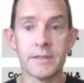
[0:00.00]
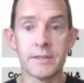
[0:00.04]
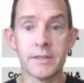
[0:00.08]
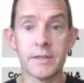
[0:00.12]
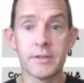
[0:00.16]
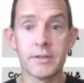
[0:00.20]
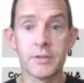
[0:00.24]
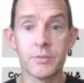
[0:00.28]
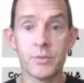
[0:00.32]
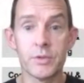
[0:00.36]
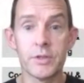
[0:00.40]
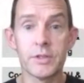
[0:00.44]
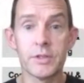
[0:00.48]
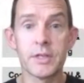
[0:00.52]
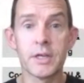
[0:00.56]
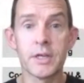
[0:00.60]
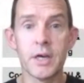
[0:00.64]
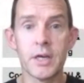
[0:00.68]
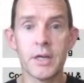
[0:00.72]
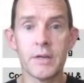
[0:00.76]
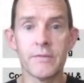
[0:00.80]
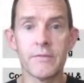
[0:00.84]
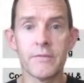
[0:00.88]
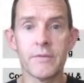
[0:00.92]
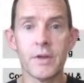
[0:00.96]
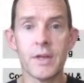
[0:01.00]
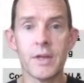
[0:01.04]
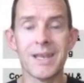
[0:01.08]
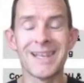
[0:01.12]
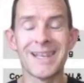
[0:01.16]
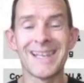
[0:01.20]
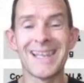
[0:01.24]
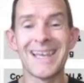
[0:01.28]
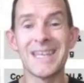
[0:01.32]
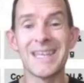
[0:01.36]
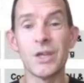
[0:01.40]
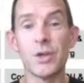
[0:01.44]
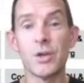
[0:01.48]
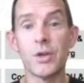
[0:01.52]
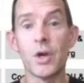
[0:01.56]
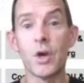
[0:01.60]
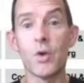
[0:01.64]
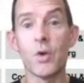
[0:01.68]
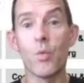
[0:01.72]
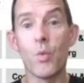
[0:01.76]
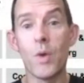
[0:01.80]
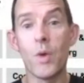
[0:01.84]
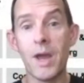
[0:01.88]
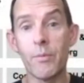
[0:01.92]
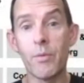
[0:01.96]
and I just wanted to kind of let you know
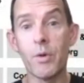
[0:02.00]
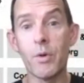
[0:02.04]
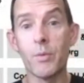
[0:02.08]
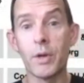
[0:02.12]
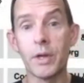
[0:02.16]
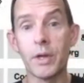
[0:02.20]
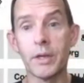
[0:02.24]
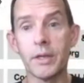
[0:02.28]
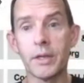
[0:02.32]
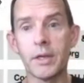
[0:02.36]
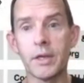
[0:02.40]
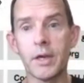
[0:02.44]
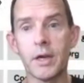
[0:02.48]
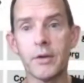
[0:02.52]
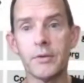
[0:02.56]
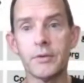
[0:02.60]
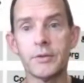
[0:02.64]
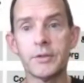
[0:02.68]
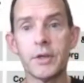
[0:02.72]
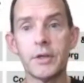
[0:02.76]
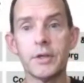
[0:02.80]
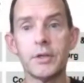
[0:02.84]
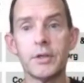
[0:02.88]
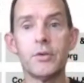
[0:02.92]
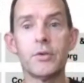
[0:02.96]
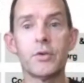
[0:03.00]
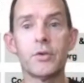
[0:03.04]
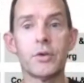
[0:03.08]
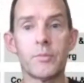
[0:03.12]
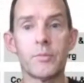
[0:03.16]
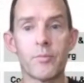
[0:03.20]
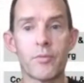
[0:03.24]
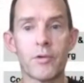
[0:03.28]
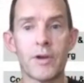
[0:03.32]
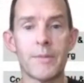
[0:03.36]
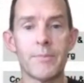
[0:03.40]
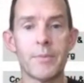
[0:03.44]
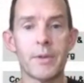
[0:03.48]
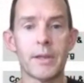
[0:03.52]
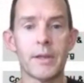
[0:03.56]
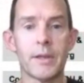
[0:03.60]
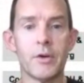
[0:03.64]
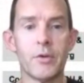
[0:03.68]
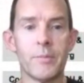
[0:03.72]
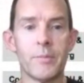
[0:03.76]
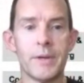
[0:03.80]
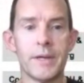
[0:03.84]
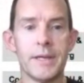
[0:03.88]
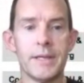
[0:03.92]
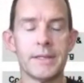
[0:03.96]
where we were going to go so you could prep a little
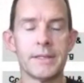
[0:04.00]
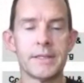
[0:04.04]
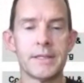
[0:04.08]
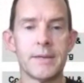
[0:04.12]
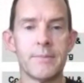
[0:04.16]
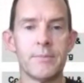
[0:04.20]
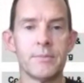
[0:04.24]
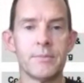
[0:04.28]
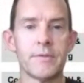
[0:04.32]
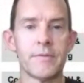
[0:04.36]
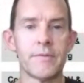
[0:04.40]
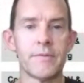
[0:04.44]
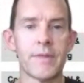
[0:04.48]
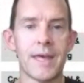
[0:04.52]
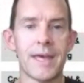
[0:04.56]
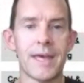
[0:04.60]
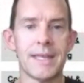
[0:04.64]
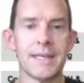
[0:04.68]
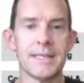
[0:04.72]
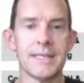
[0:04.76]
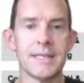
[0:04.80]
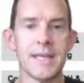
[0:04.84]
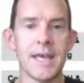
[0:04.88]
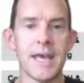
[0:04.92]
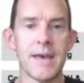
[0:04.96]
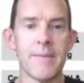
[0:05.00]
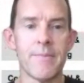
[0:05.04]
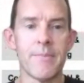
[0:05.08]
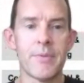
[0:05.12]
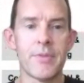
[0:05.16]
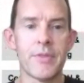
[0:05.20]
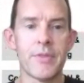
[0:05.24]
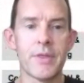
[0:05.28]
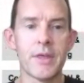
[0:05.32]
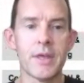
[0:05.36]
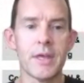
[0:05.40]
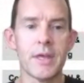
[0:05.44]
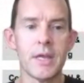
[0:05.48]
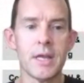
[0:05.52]
bit in terms of that depth.